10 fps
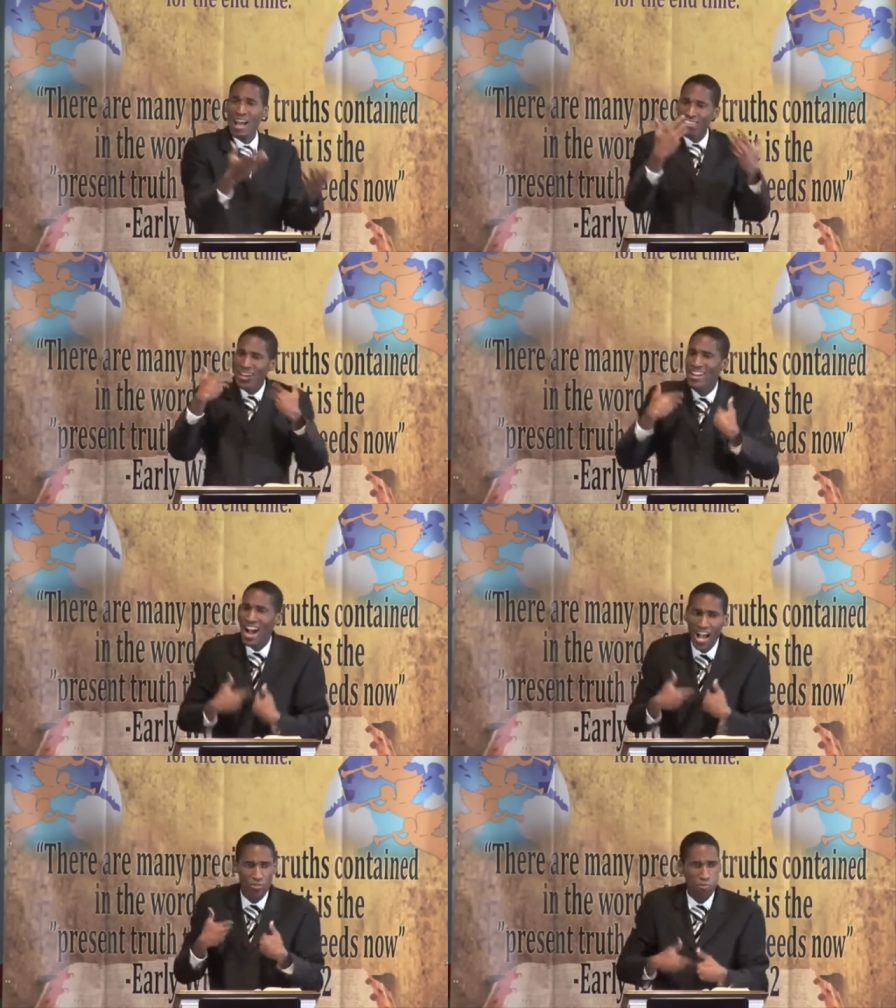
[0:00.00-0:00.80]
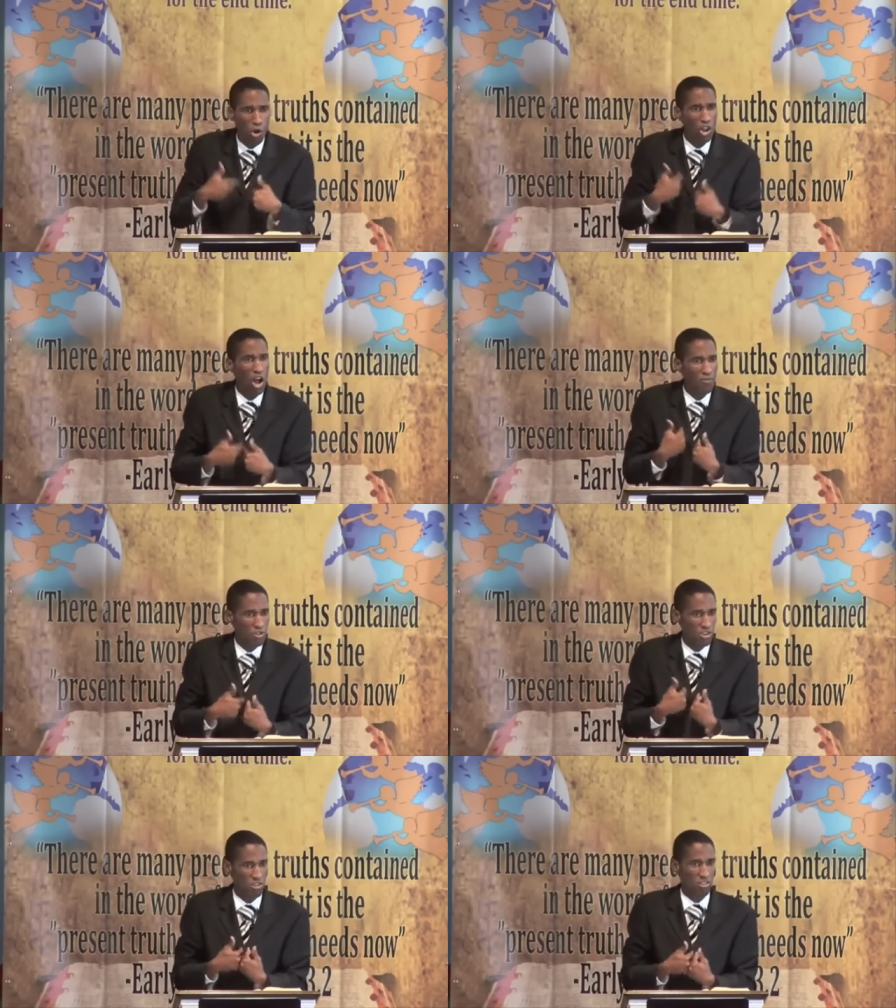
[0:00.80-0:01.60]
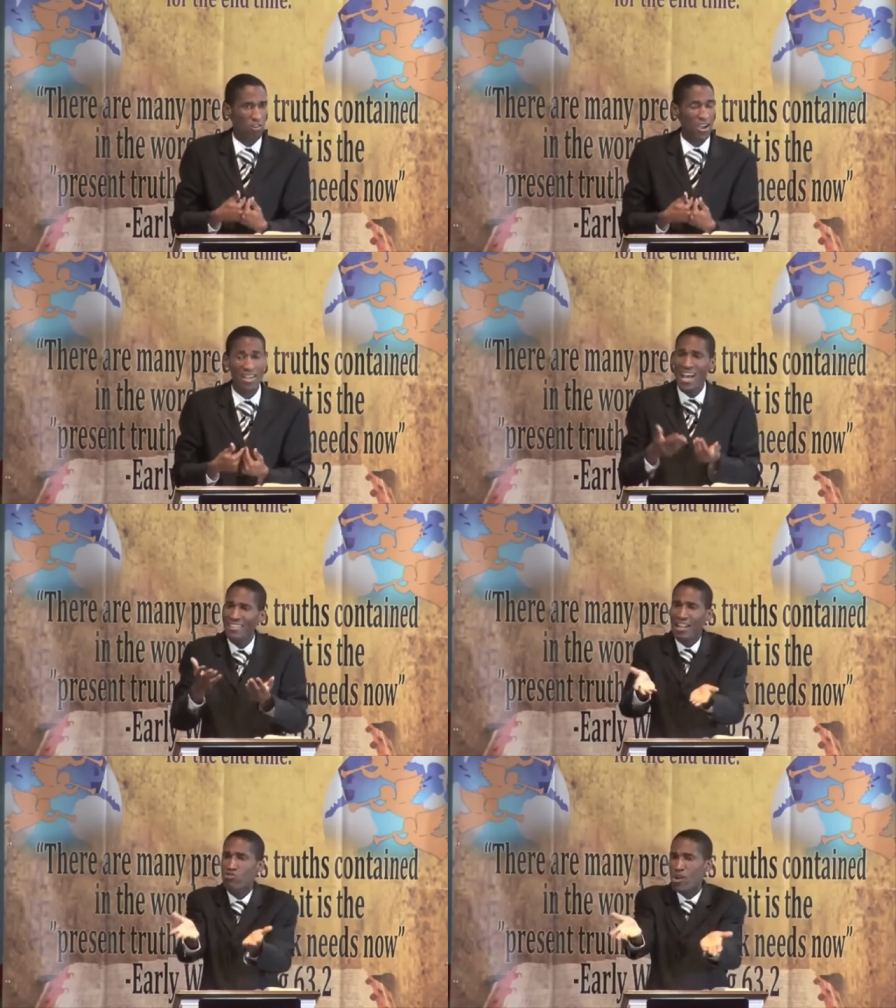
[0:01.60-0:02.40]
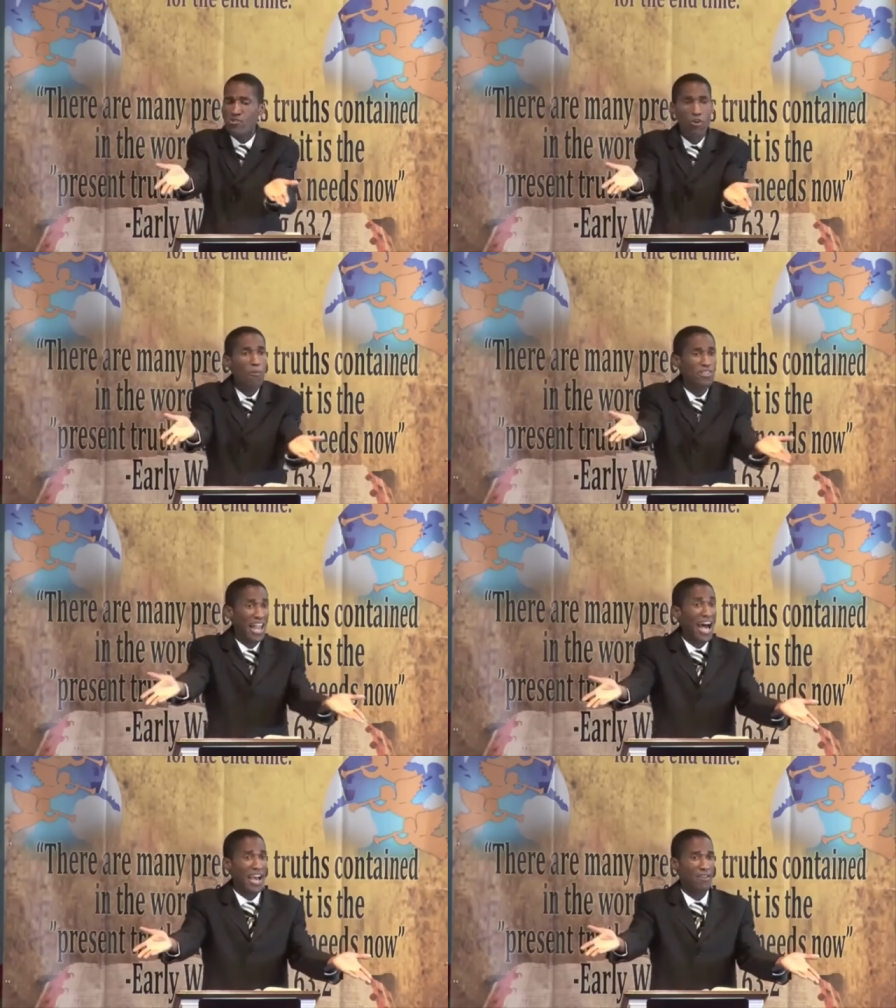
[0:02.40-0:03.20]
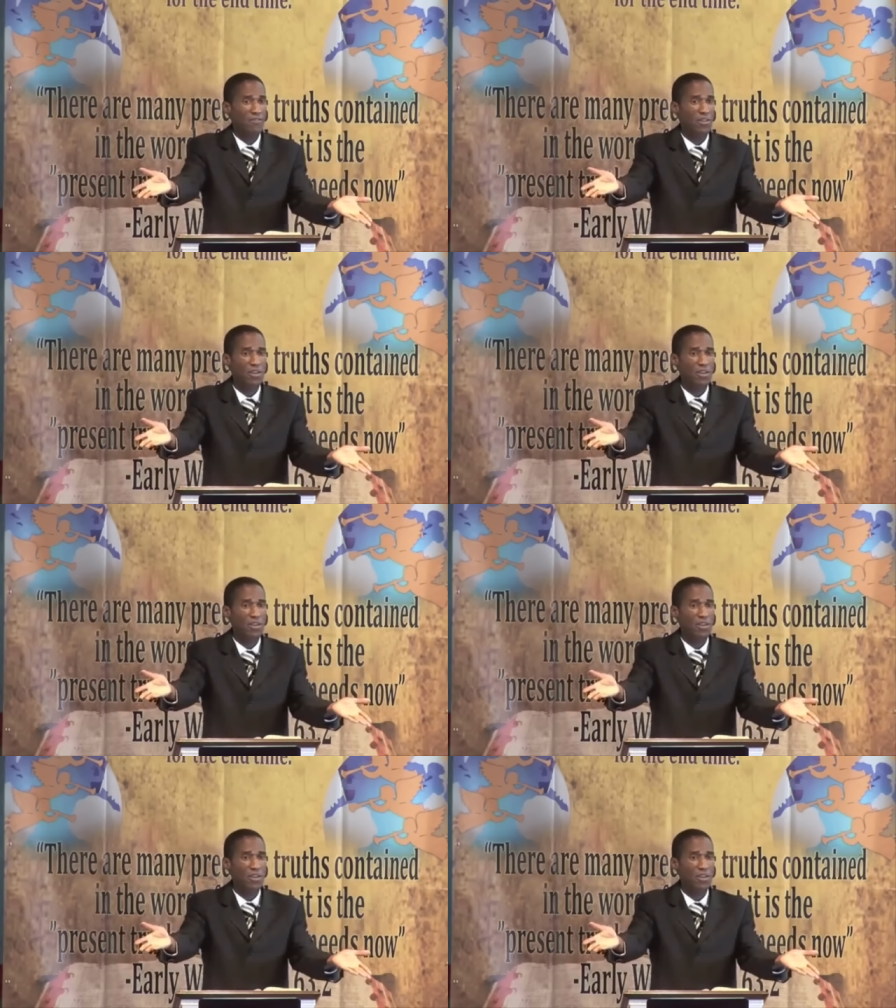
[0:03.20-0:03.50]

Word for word: the gospel of Jesus Christ that transforms life.